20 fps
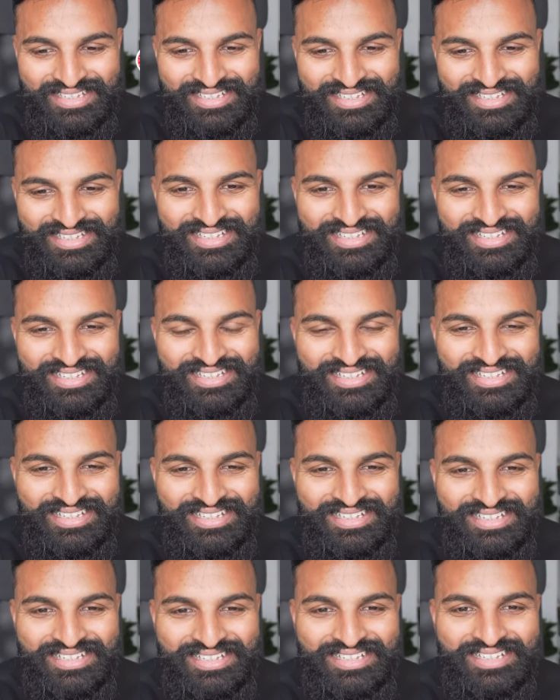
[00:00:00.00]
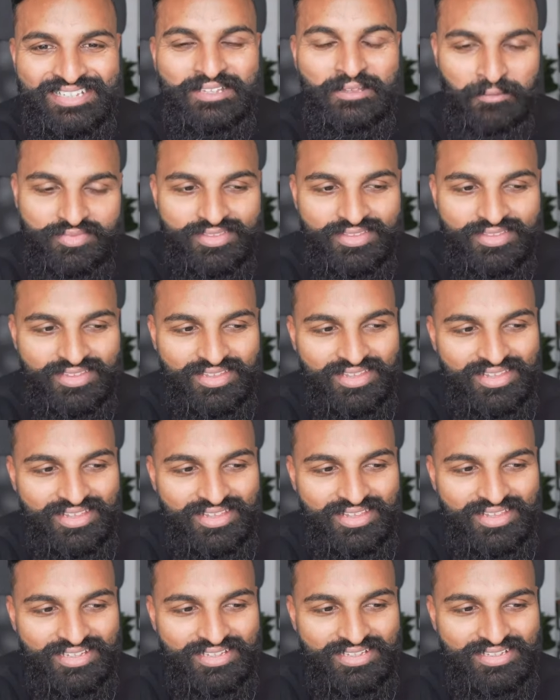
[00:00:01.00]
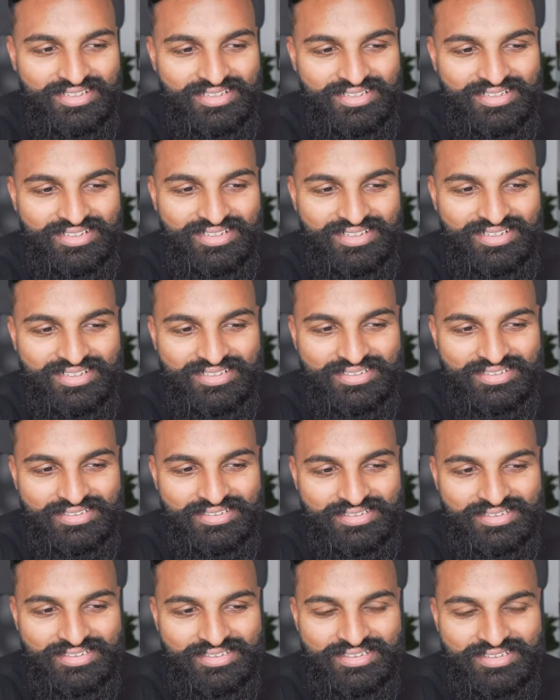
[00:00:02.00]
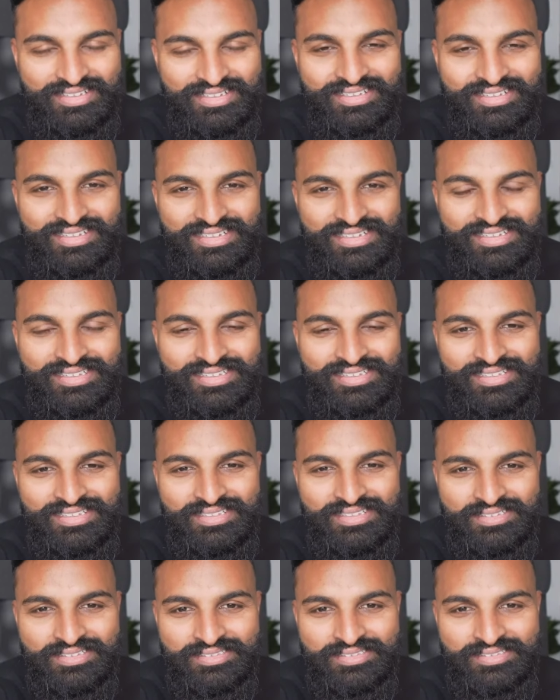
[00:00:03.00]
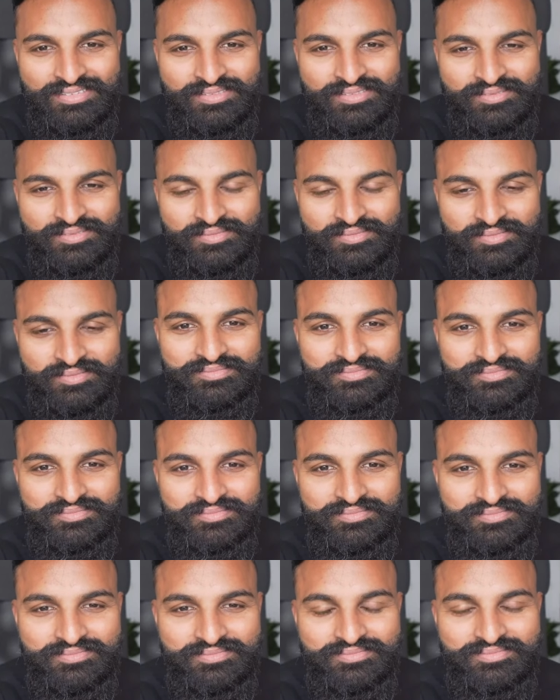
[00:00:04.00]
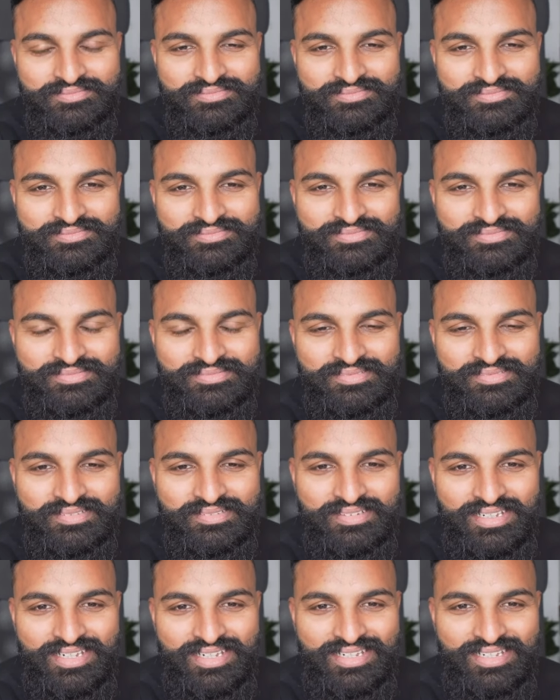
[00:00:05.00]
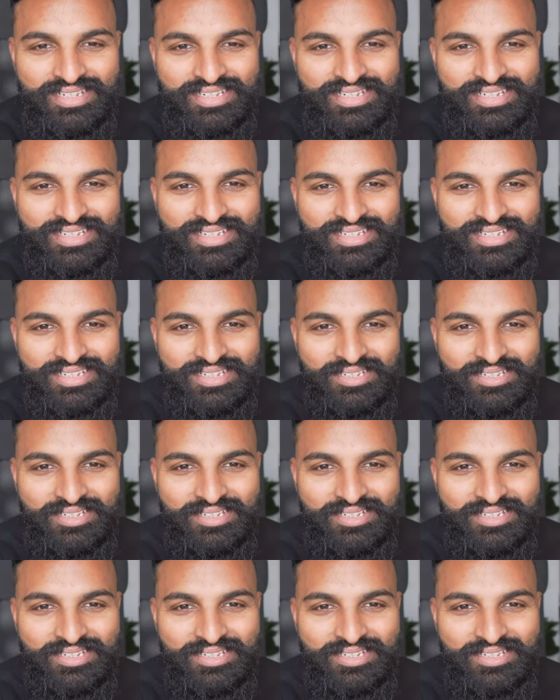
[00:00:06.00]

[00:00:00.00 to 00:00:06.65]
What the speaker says: (not speaking)